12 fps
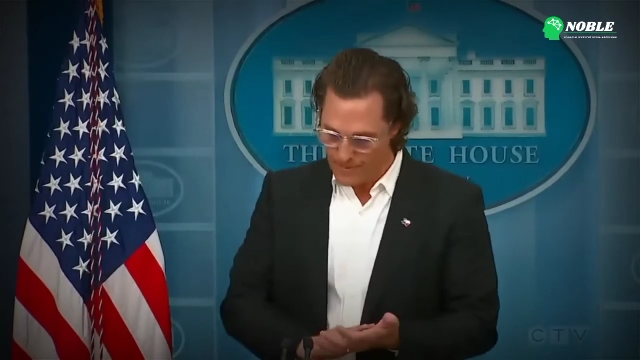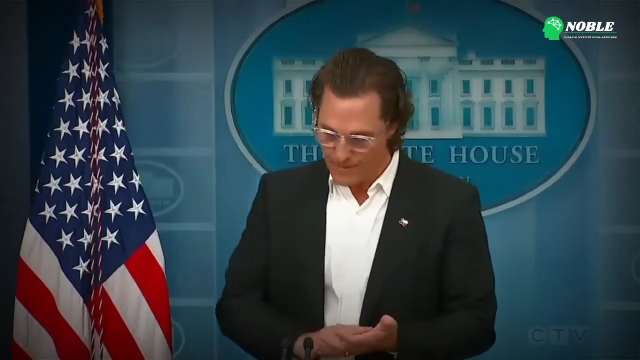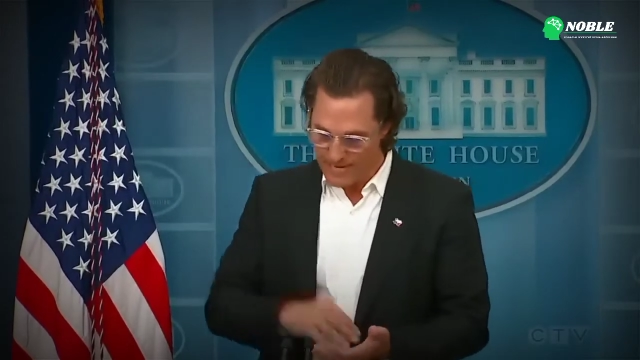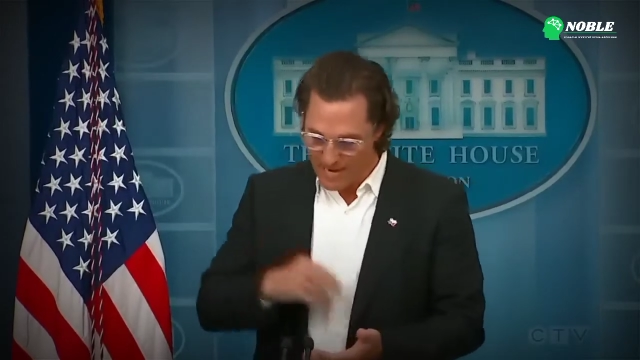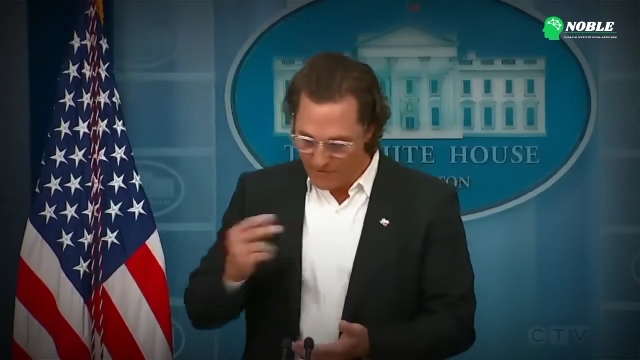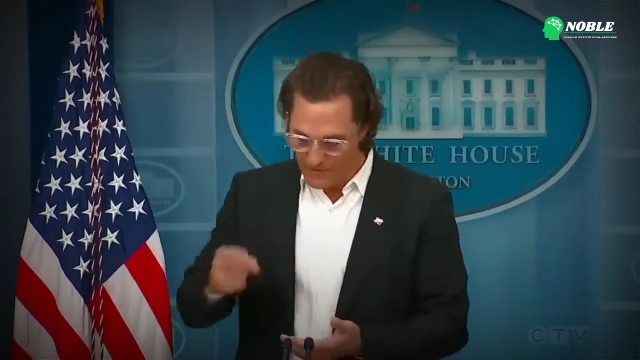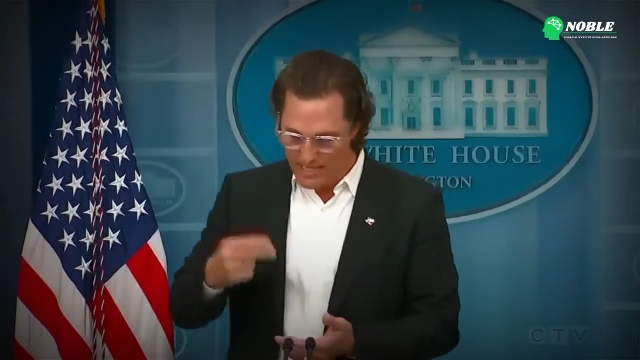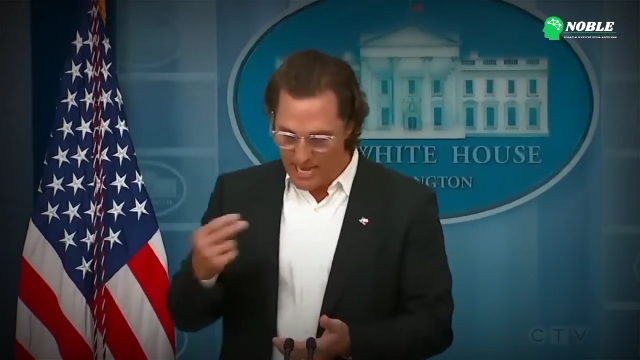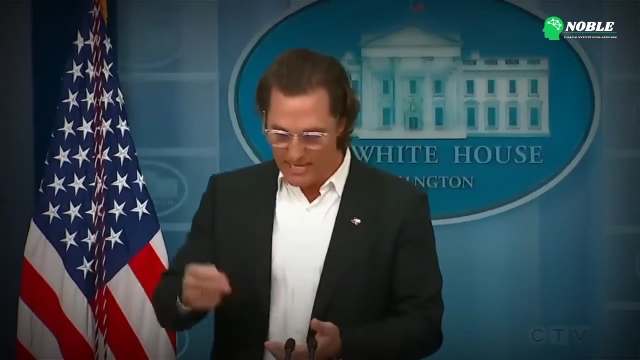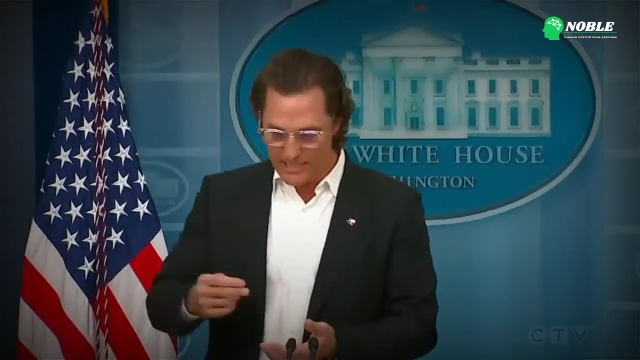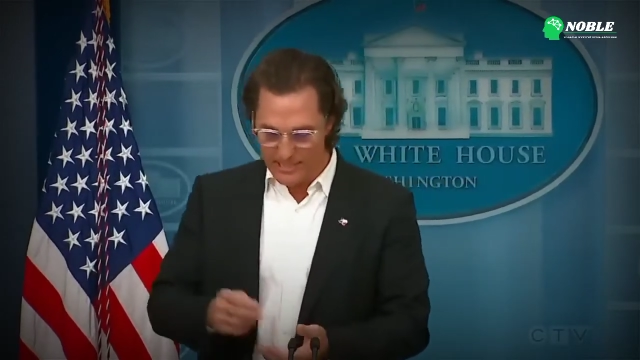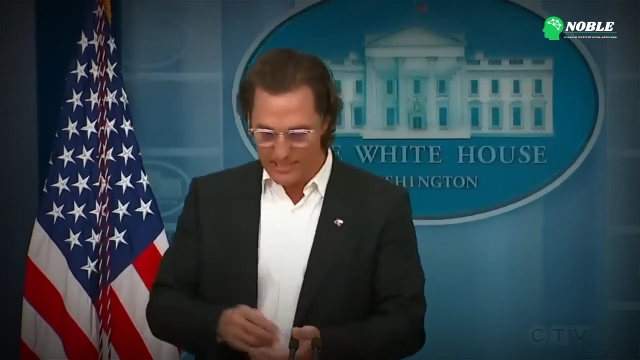And every
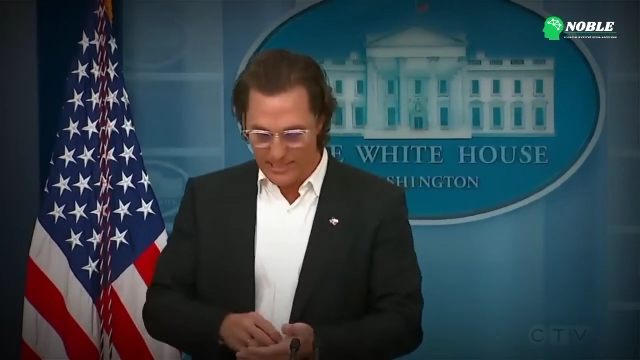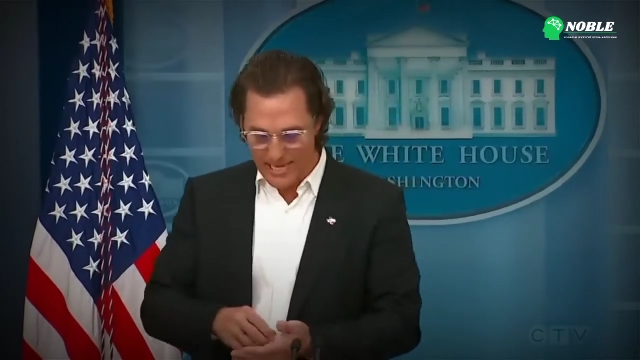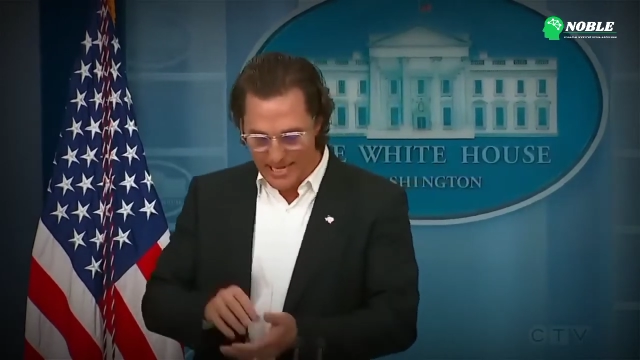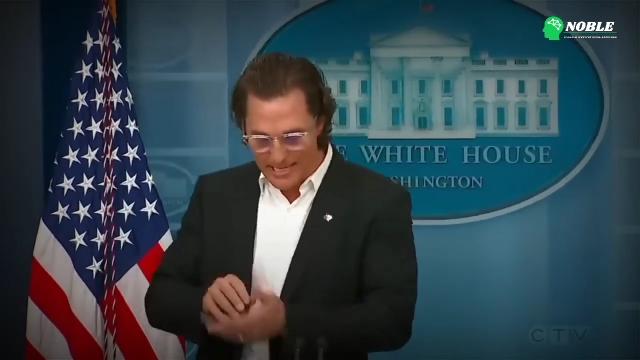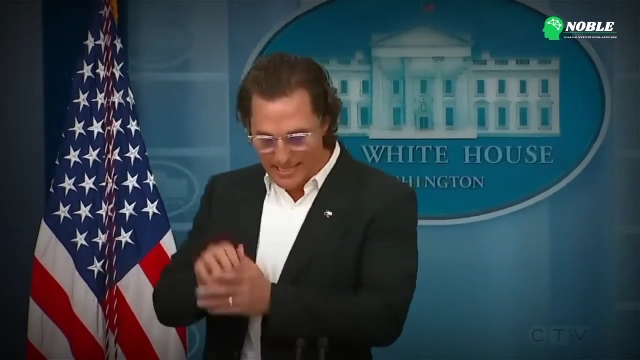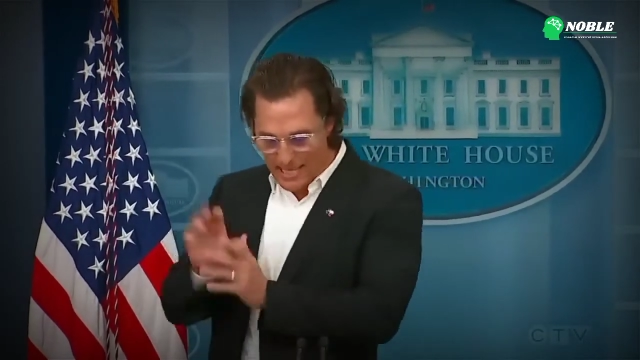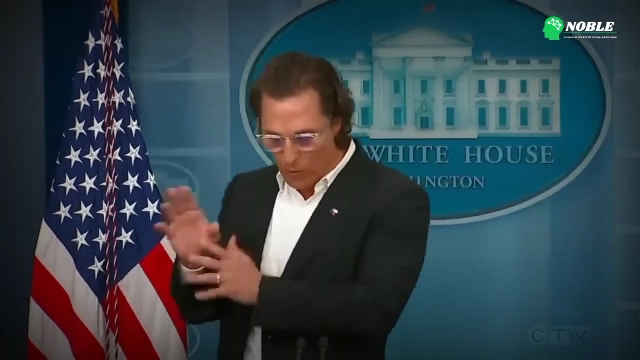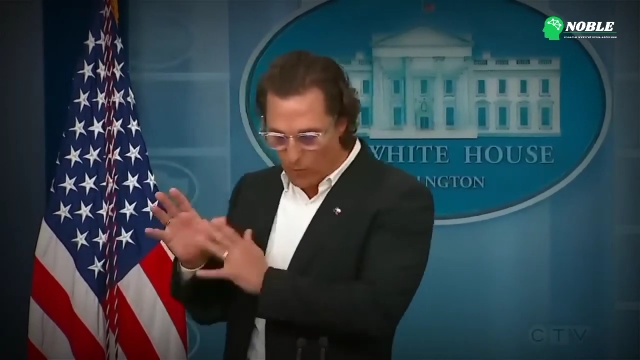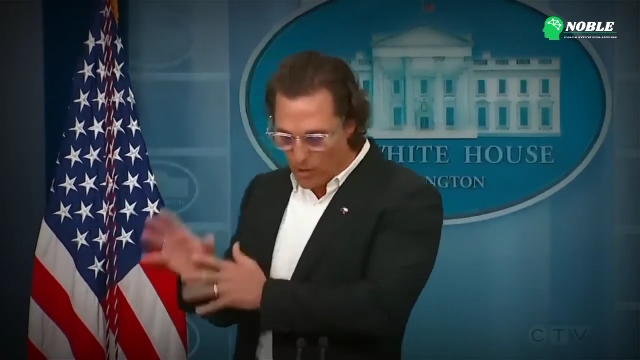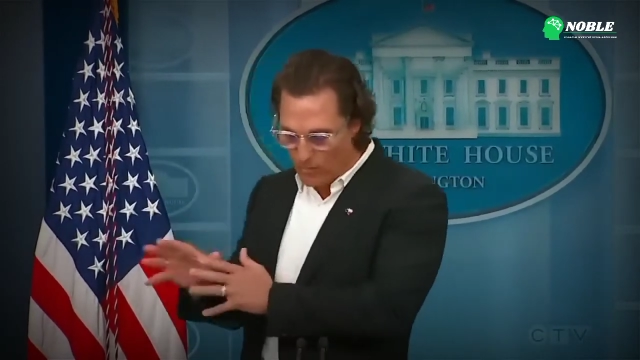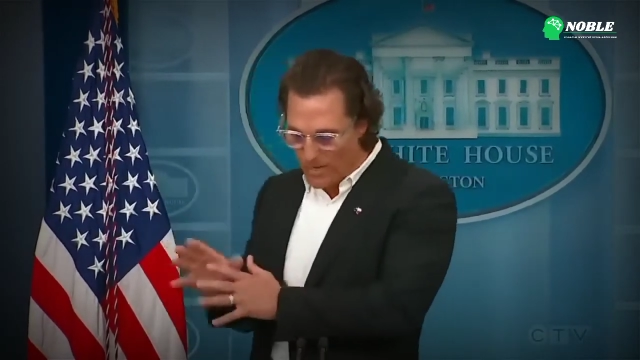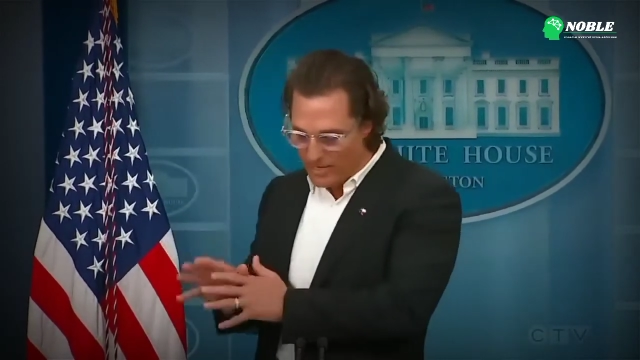day since landing that
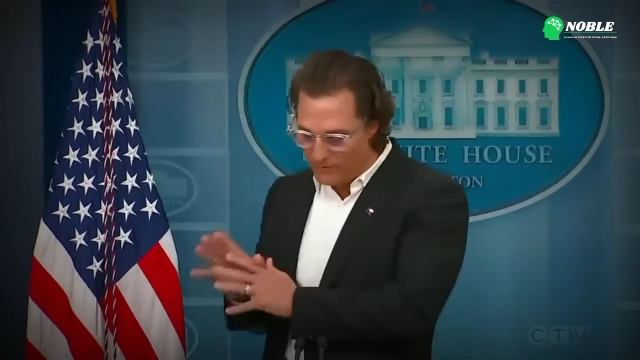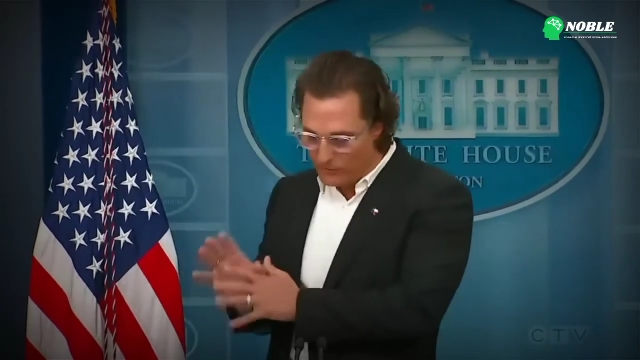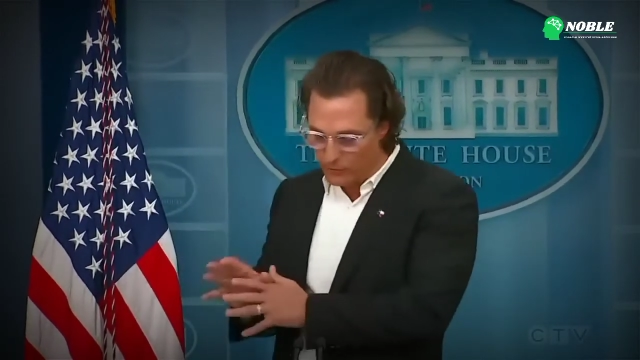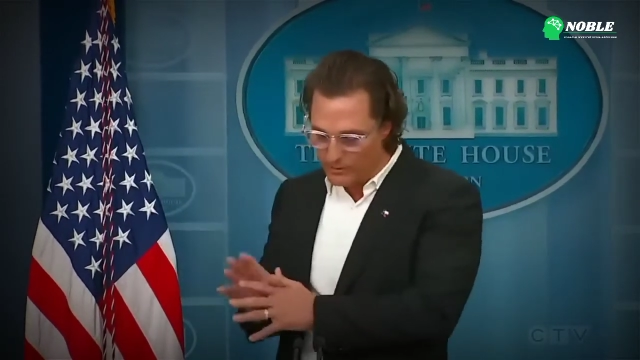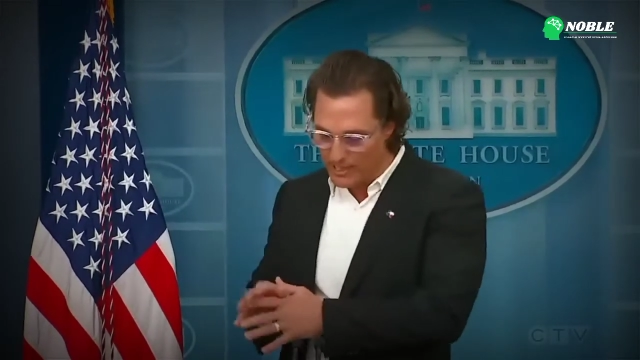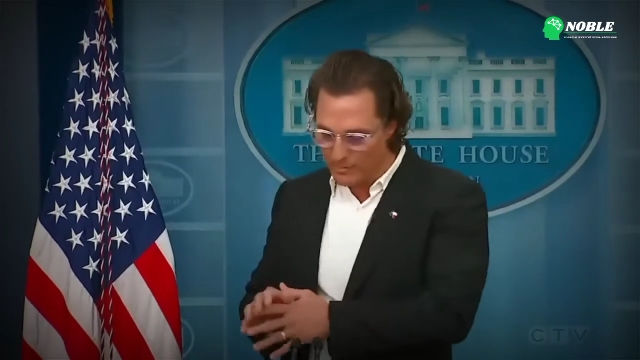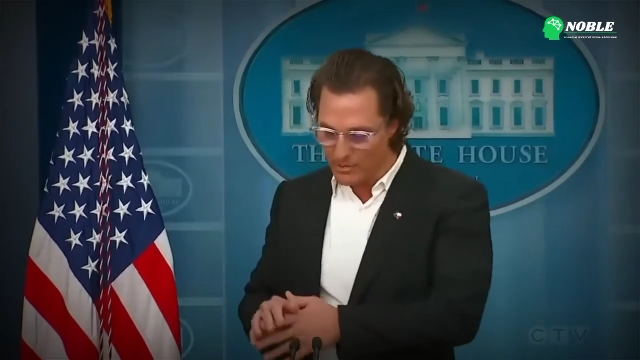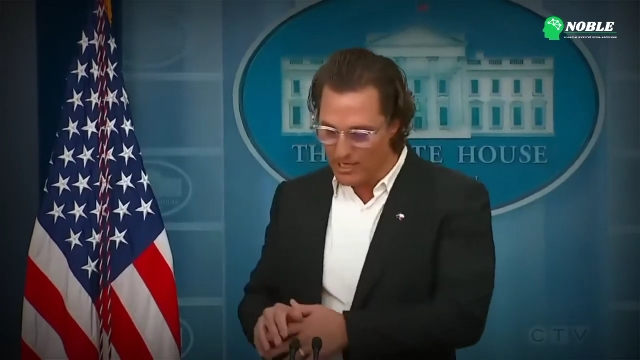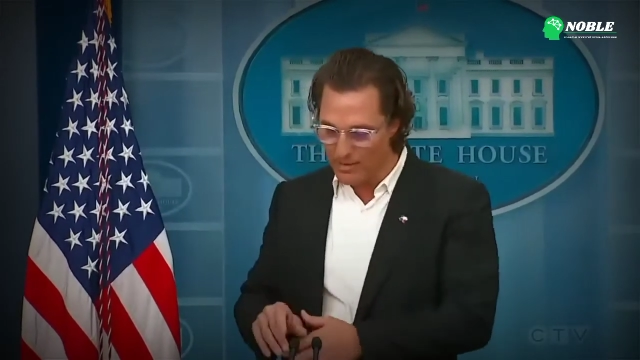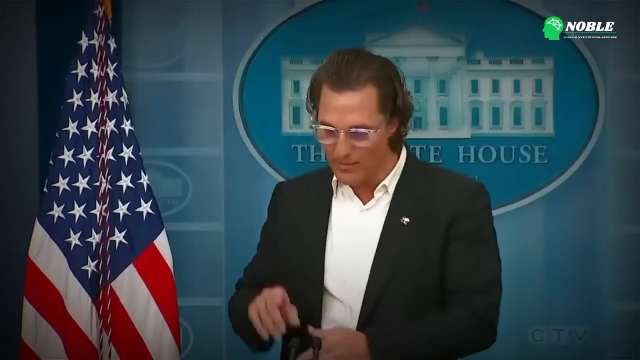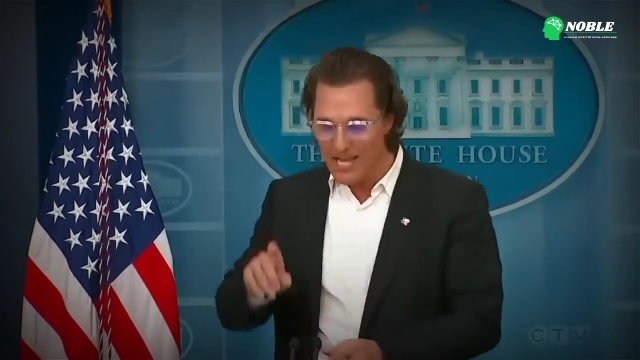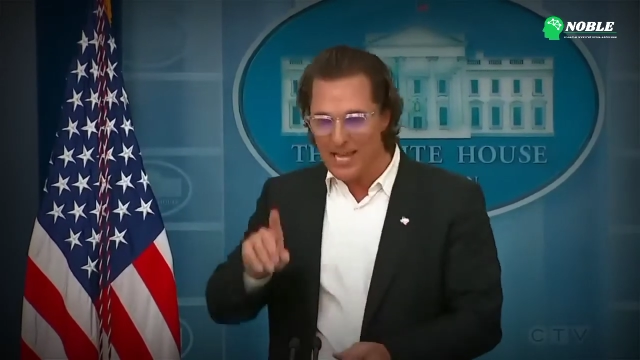well-paying full-time
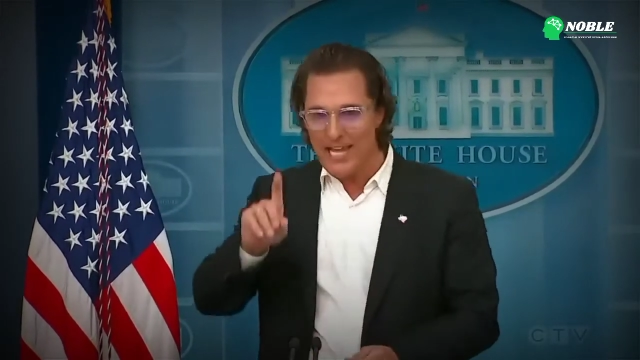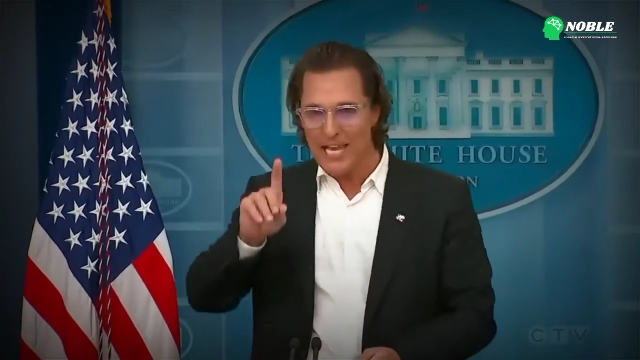job,